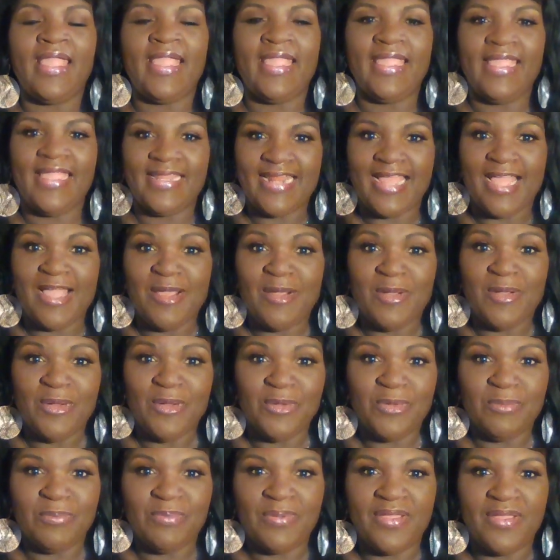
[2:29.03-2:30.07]
And I
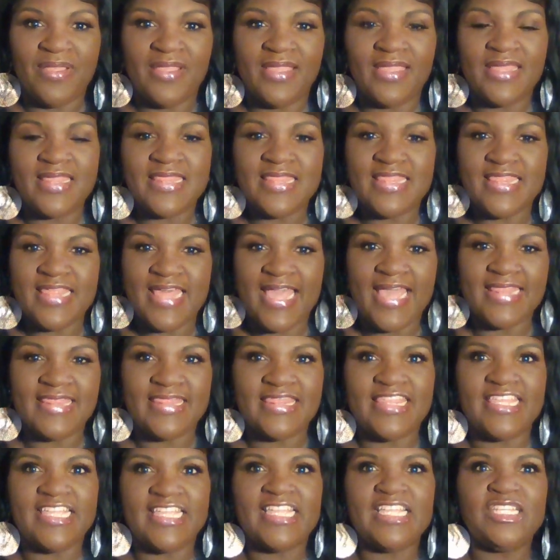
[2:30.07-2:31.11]
hope that
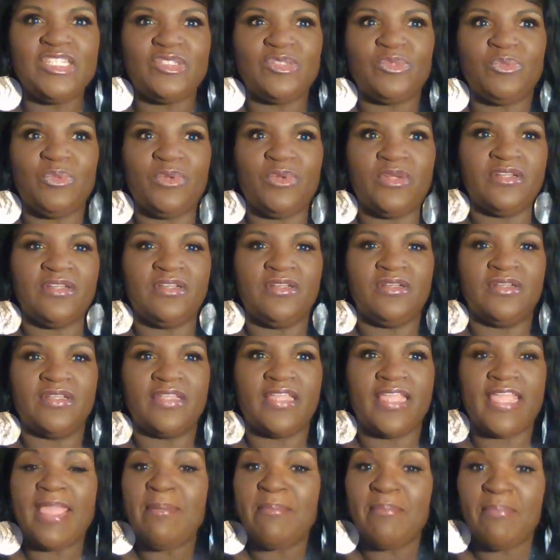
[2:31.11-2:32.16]
things will
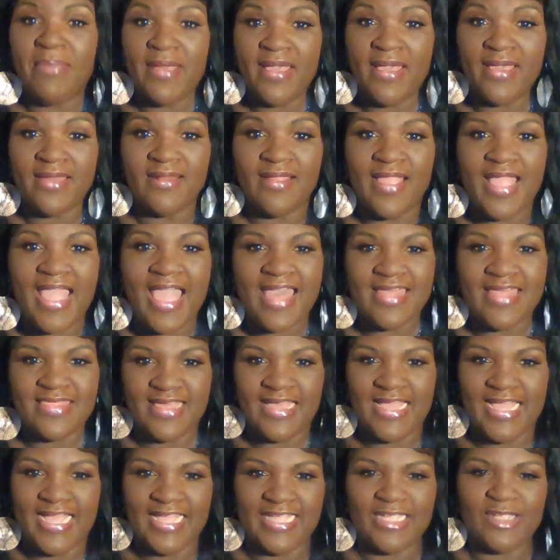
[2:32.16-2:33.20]
get better after
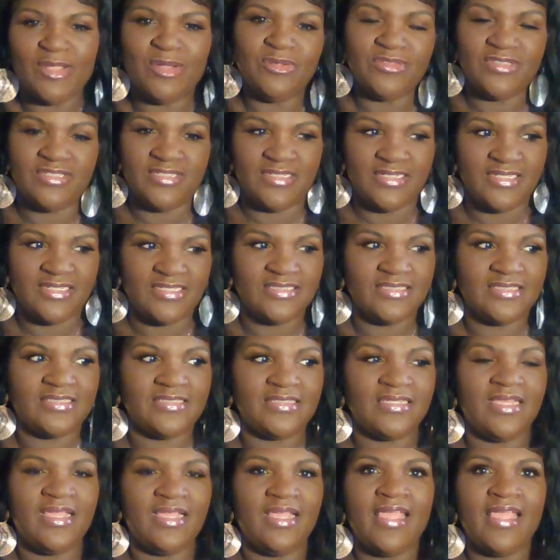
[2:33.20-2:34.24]
I go to this